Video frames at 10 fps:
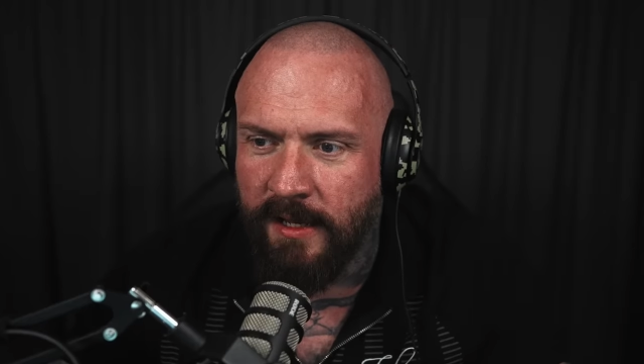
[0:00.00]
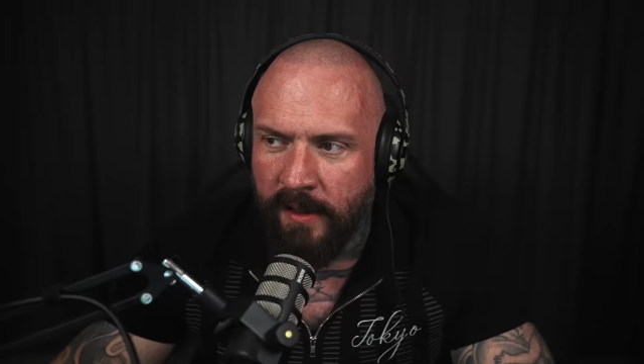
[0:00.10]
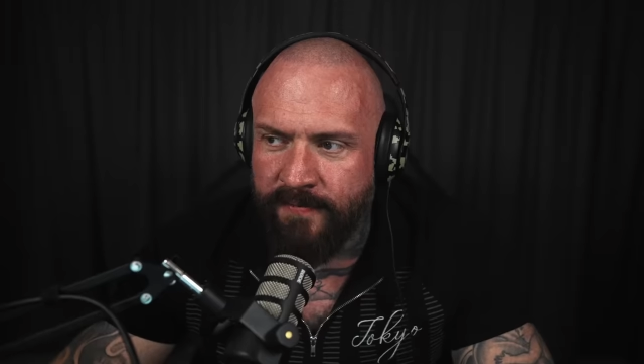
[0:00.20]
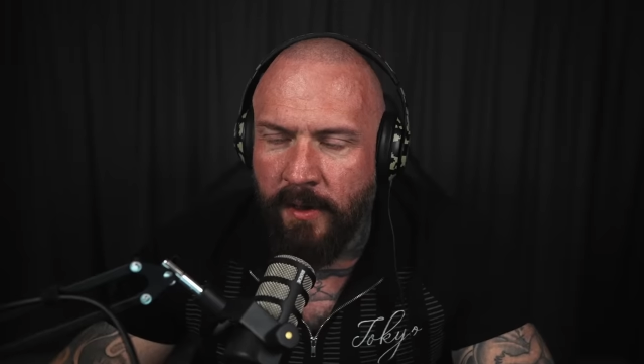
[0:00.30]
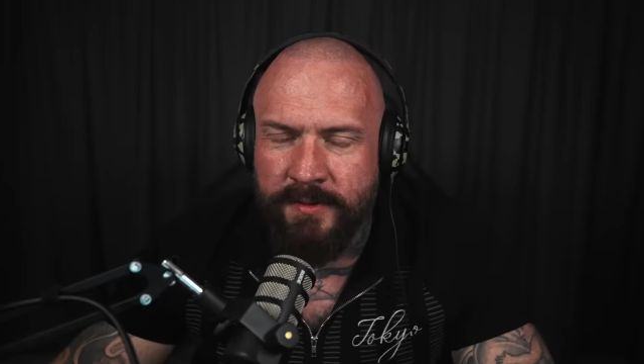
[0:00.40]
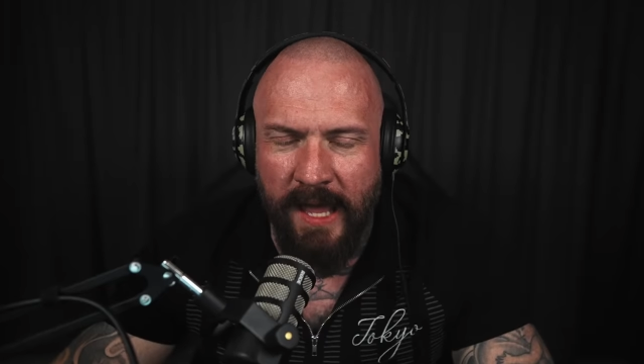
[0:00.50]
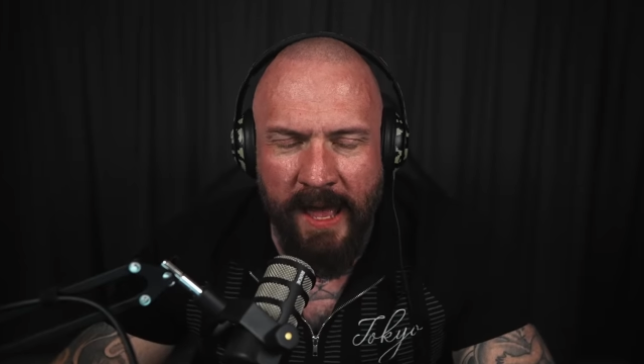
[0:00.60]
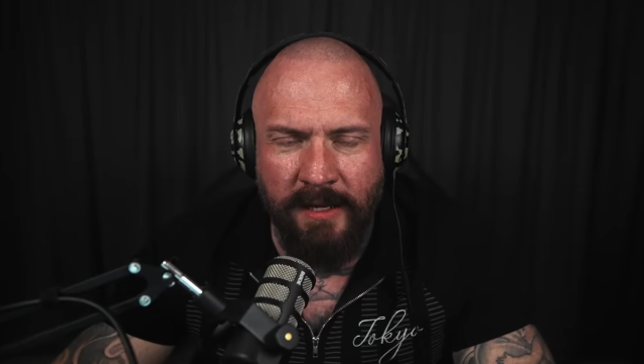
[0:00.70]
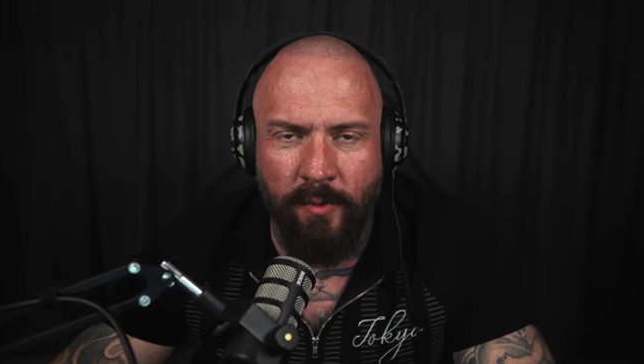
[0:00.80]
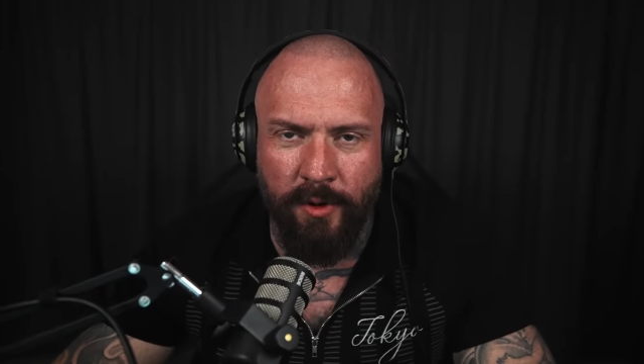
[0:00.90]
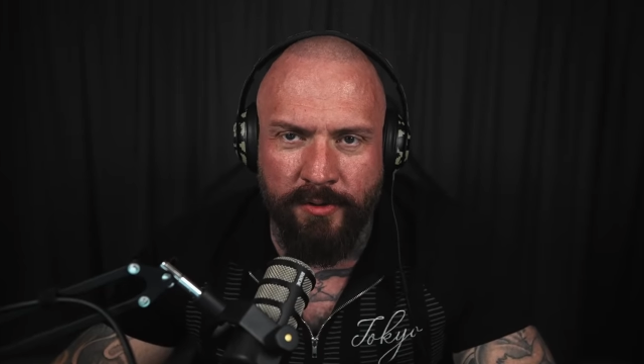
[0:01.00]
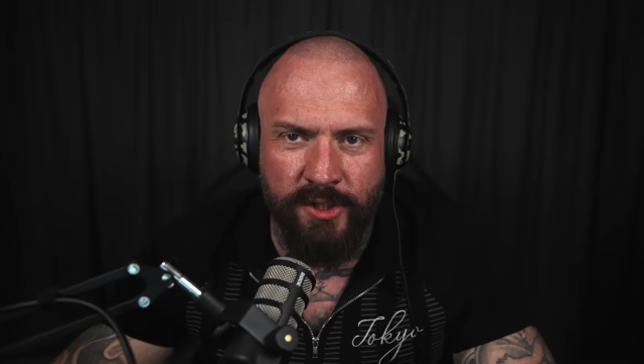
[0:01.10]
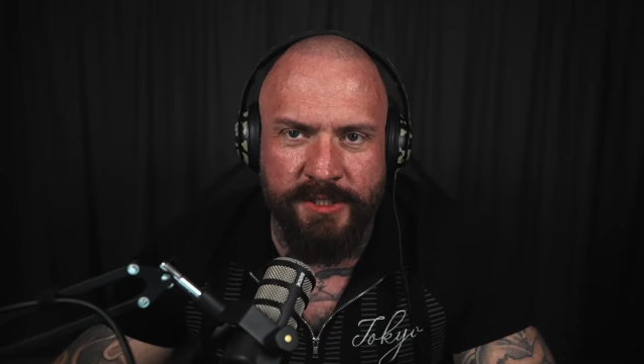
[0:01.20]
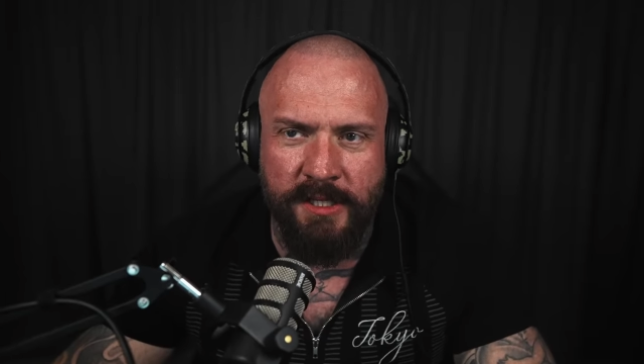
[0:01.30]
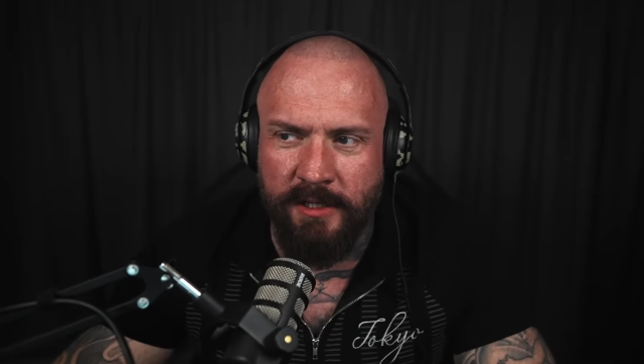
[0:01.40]
If there was anyone who
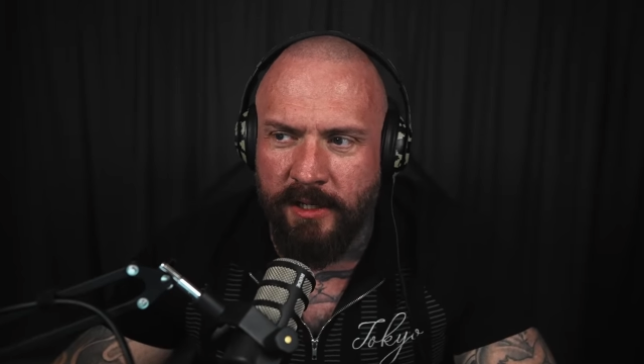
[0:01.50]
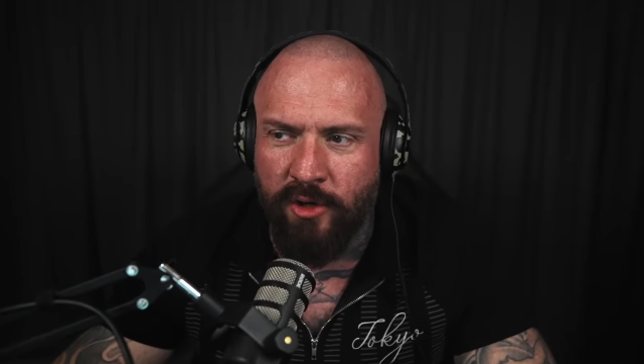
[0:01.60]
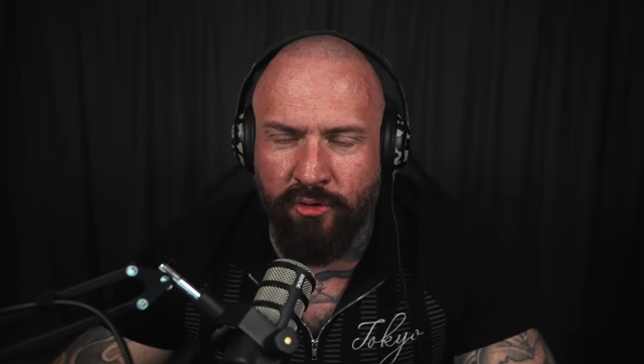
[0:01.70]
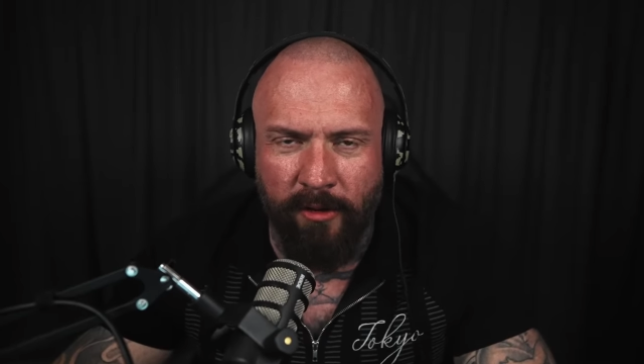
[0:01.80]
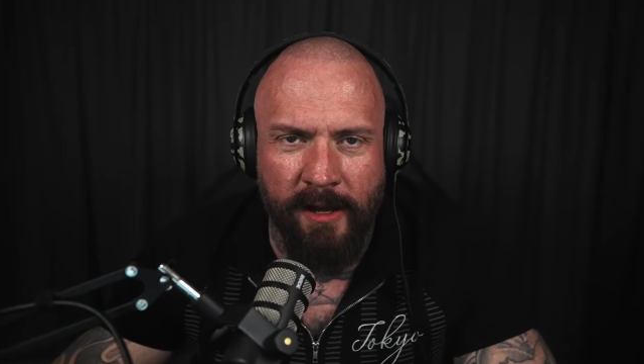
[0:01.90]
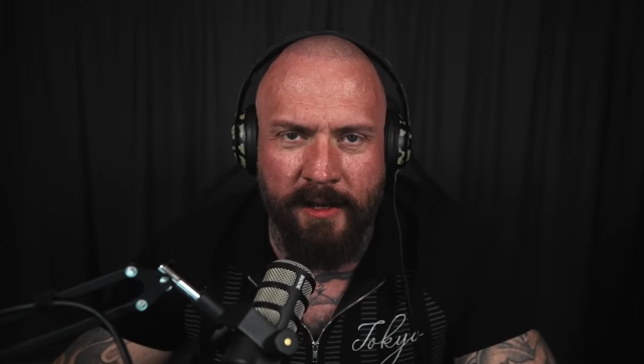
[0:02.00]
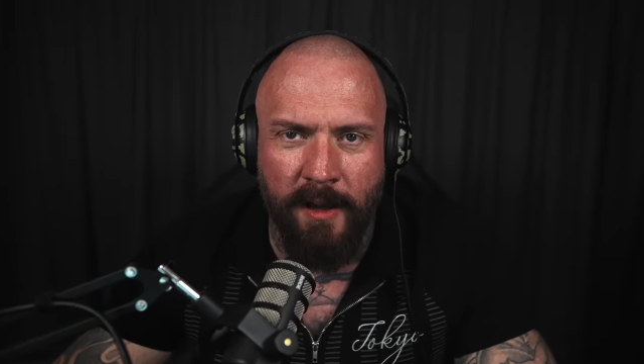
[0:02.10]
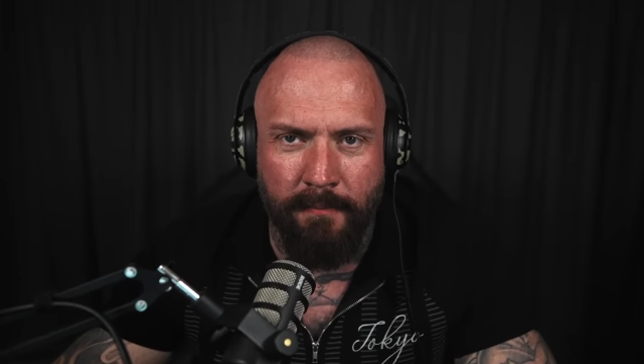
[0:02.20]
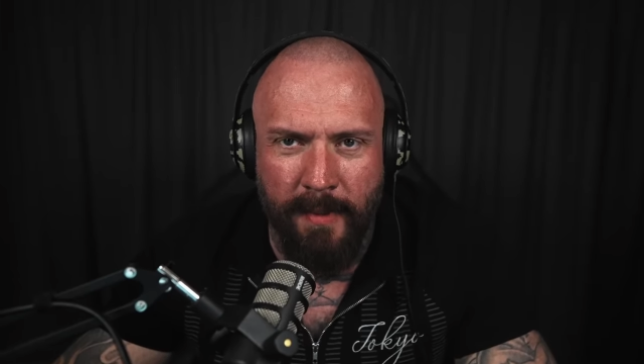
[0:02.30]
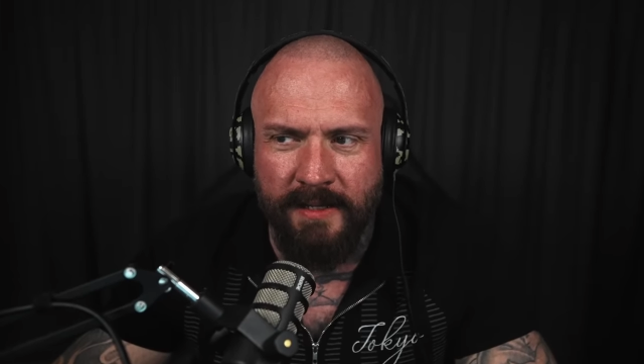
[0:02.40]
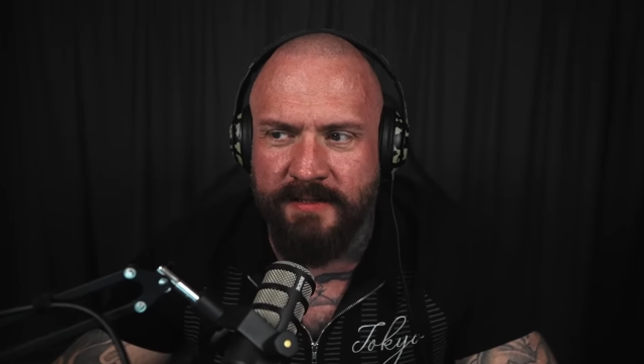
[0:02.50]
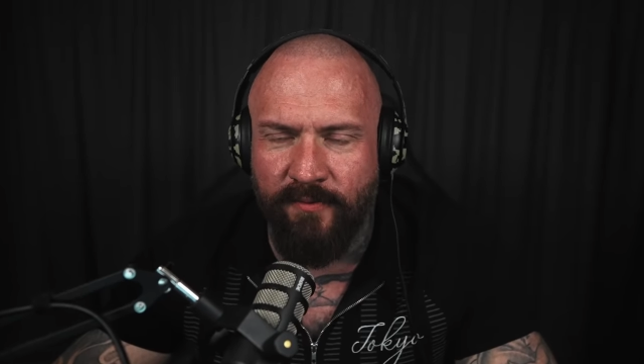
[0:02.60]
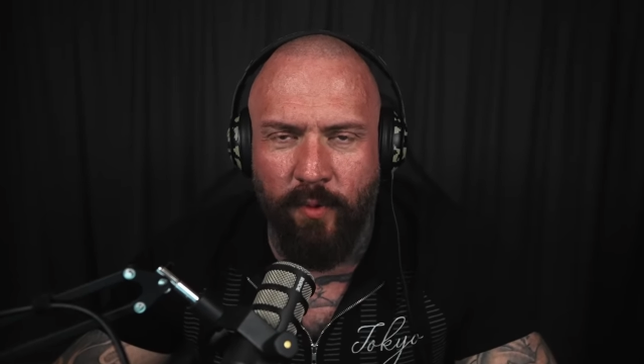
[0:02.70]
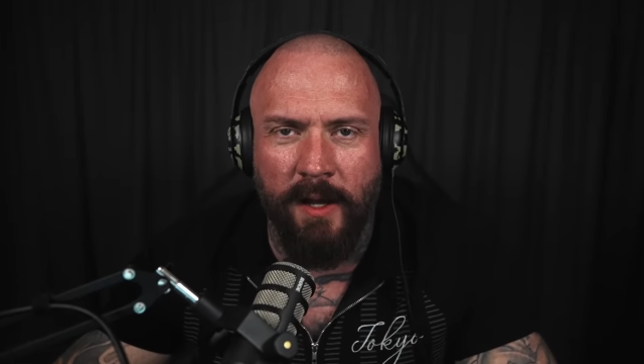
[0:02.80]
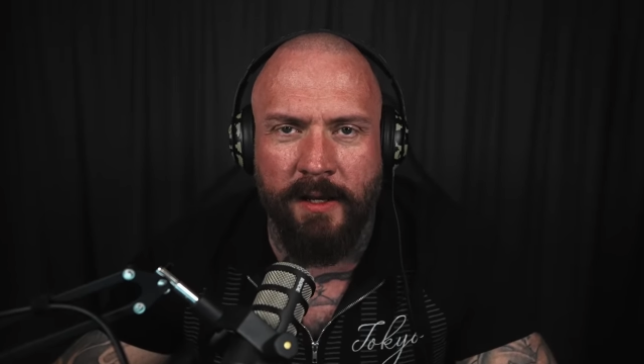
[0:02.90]
just needed to crack a massive
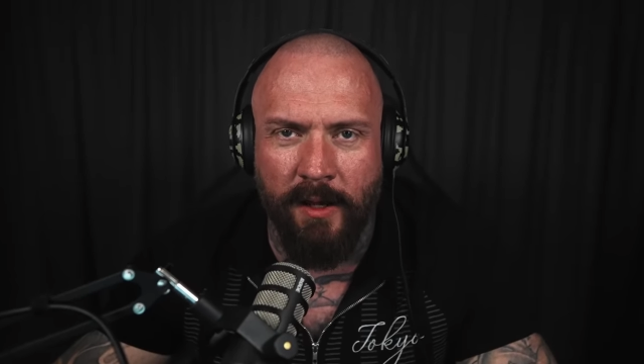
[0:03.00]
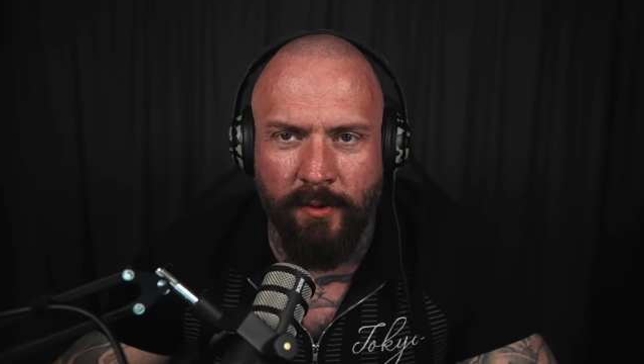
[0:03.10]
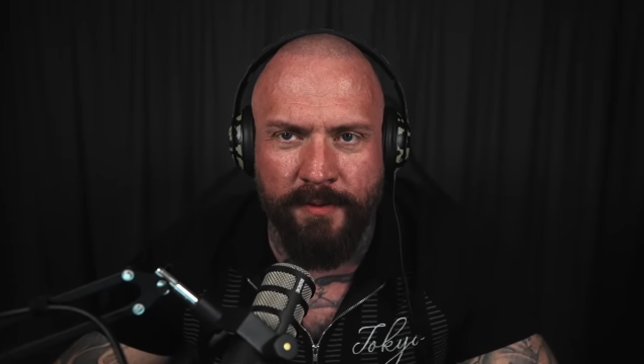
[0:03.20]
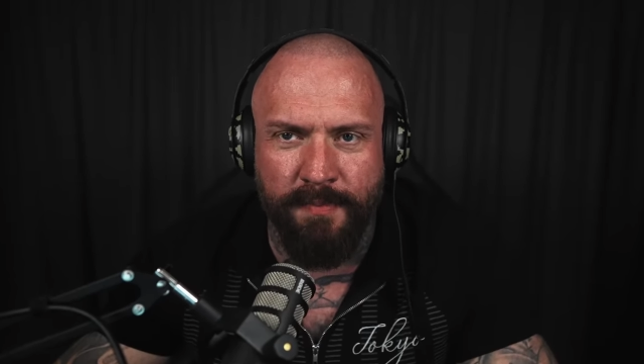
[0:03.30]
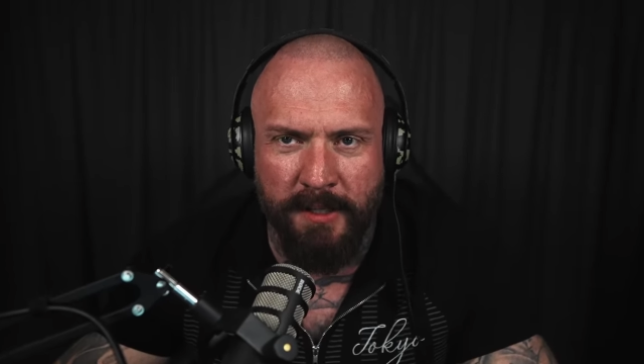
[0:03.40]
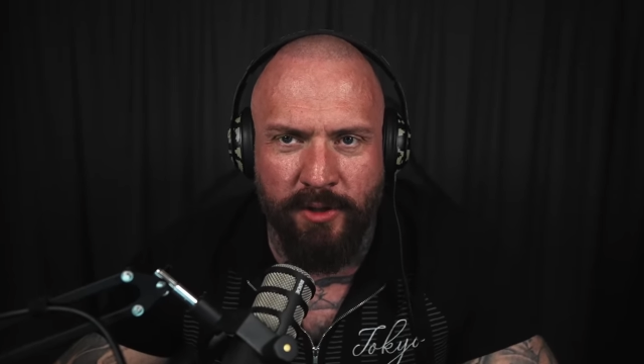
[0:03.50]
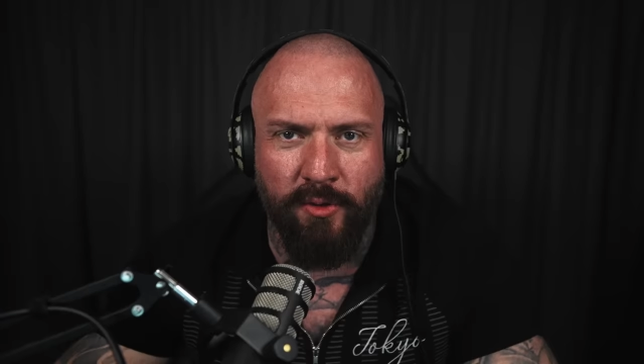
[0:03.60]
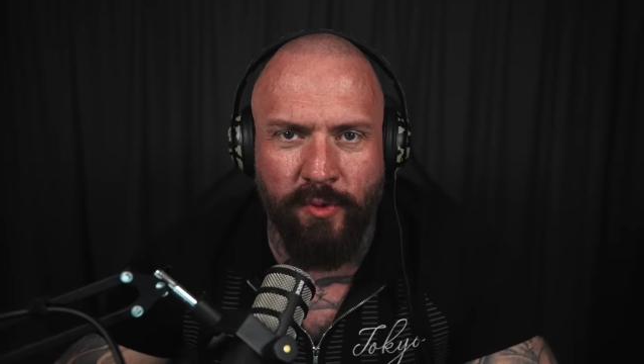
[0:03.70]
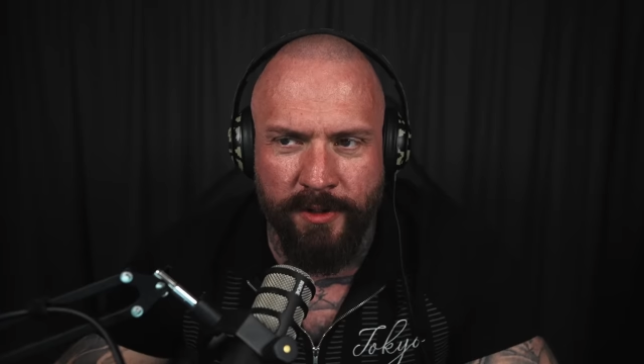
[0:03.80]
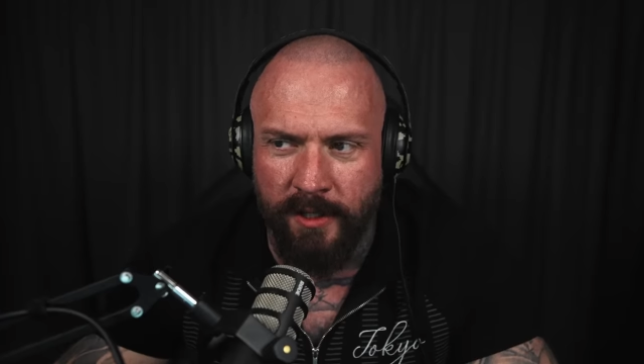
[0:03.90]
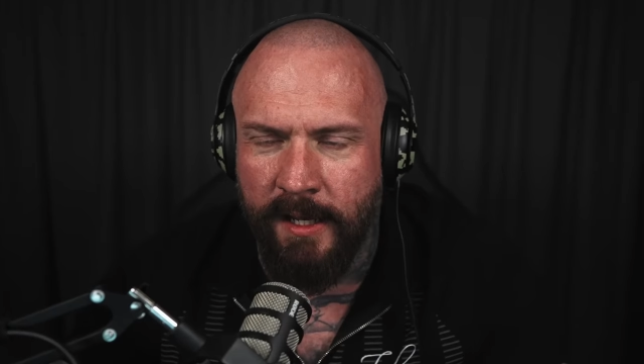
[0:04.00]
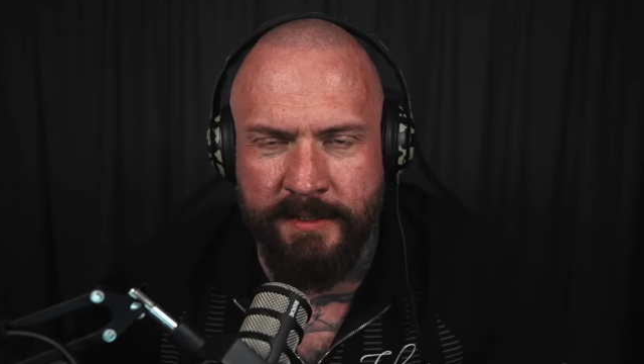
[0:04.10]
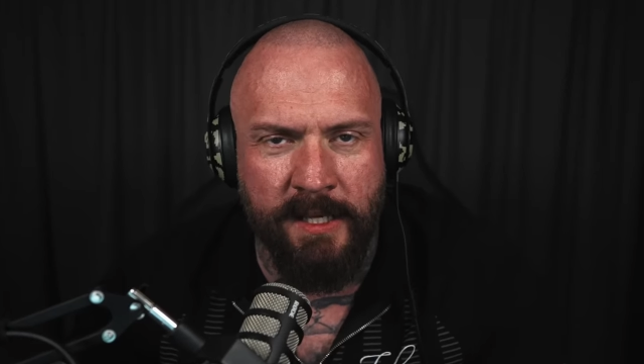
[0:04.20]
wank out and be done with it, it's